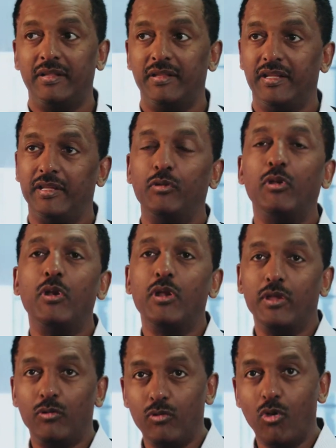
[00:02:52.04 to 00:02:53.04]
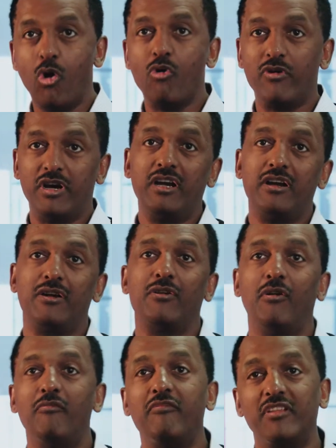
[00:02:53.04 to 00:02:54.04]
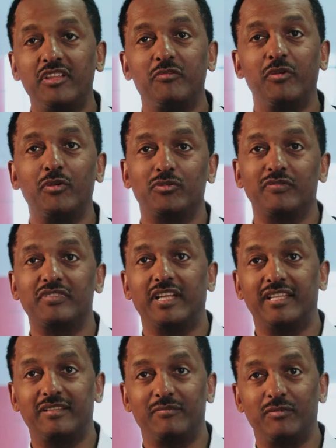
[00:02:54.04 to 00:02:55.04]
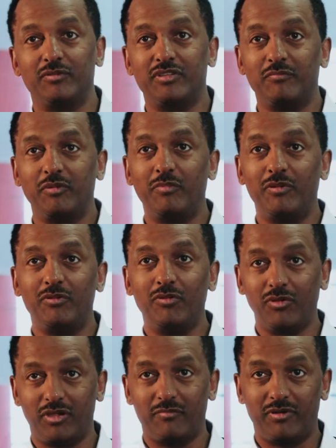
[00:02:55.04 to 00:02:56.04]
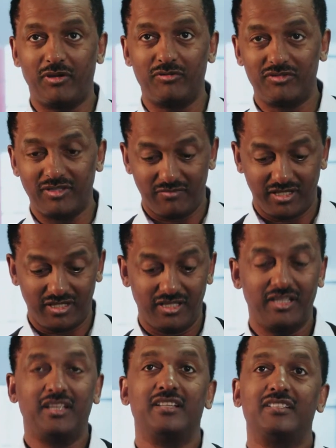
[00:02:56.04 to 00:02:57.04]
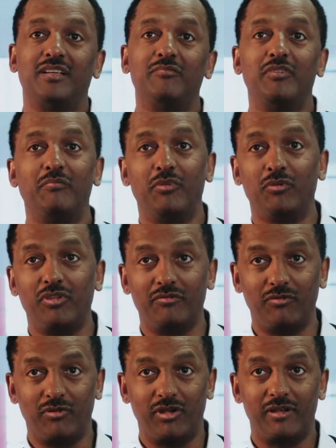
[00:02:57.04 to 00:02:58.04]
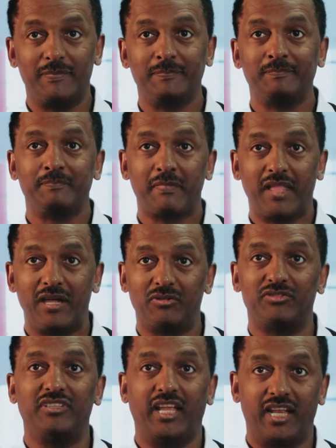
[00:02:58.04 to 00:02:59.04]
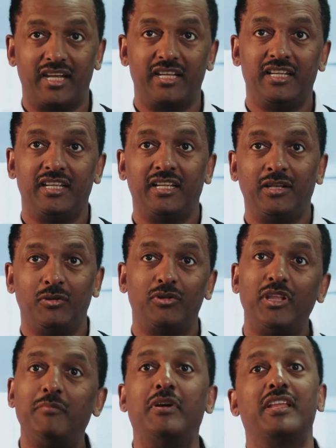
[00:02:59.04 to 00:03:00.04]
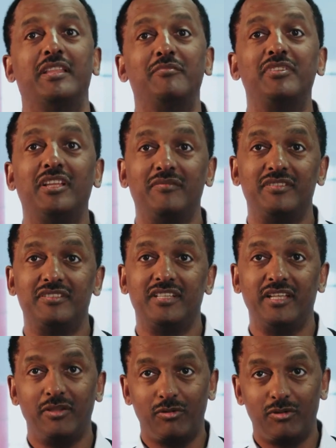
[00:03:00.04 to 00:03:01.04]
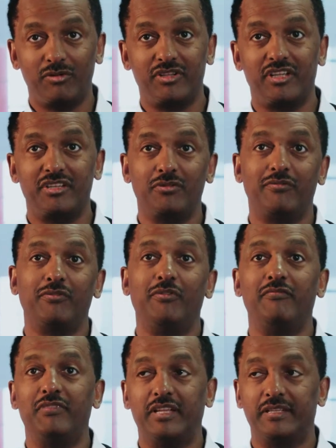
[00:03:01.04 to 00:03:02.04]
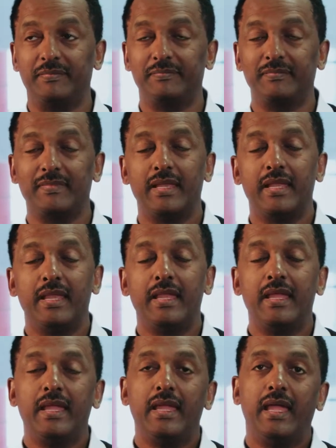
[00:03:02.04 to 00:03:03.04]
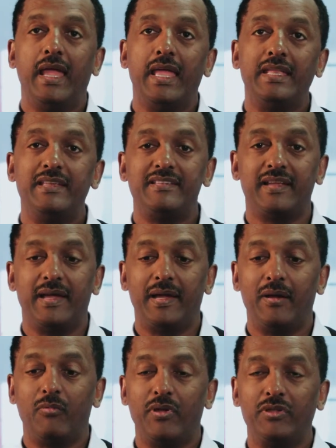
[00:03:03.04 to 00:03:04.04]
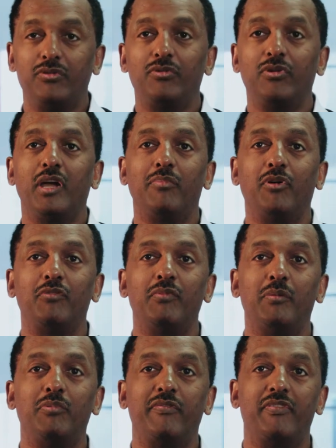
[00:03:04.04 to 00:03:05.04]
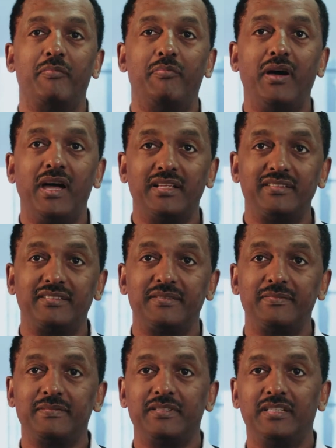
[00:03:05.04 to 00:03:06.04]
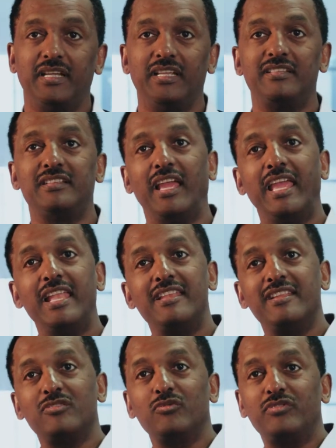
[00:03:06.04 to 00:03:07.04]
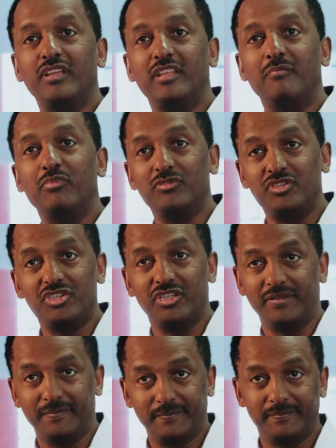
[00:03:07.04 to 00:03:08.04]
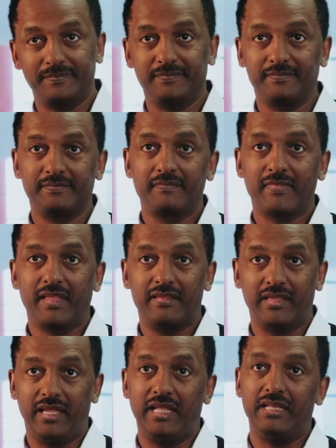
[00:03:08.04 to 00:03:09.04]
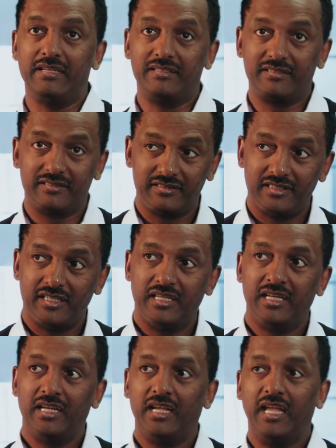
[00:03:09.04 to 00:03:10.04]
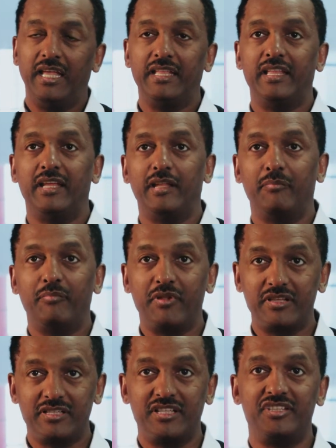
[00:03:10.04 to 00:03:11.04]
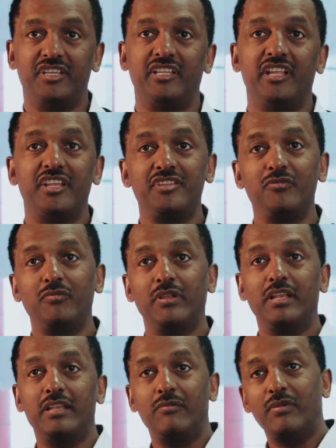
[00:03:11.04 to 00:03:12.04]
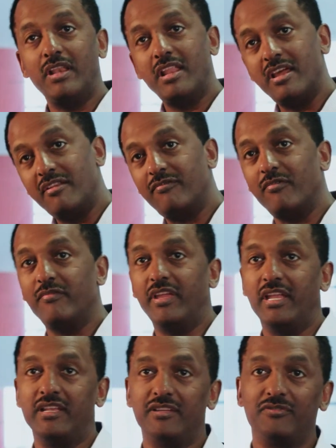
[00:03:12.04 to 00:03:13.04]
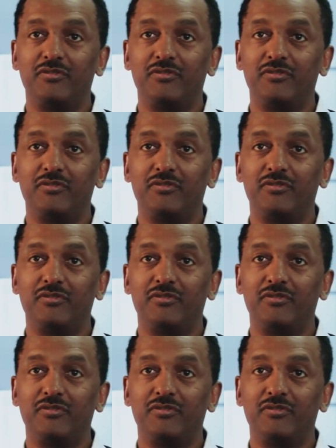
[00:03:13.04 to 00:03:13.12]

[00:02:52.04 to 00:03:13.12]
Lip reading: You lower conflict because of that, because people talk about something beautiful out there, not among themselves. Then you lower the risk of conflict. And when you about map of the past, it's the elders who take the position, the elders. And the present generation will learn from the elders.